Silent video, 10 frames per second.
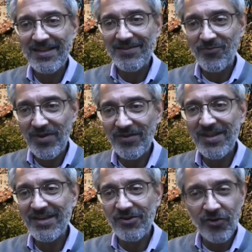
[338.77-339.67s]

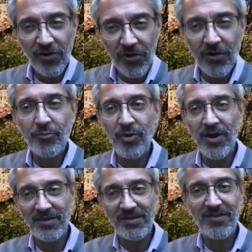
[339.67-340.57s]
really
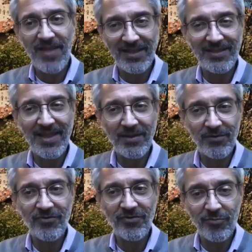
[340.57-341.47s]
interpret that
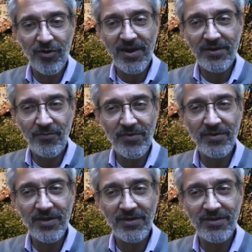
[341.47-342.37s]
language of the brain,
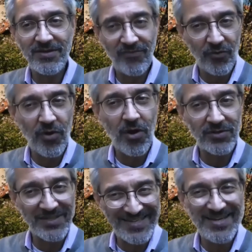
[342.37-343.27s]
really
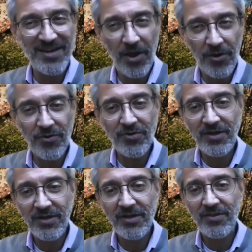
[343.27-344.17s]
so-called decode
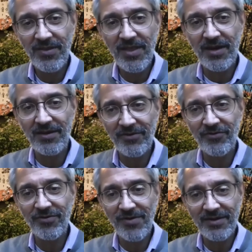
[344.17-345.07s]
that
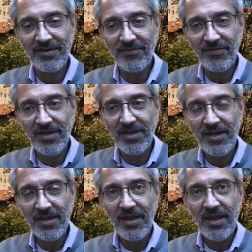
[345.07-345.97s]
electrical
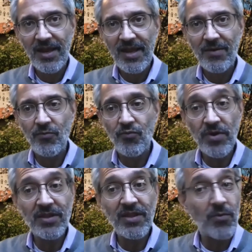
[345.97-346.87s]
activity
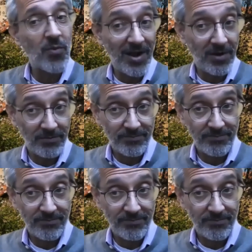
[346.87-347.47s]
really well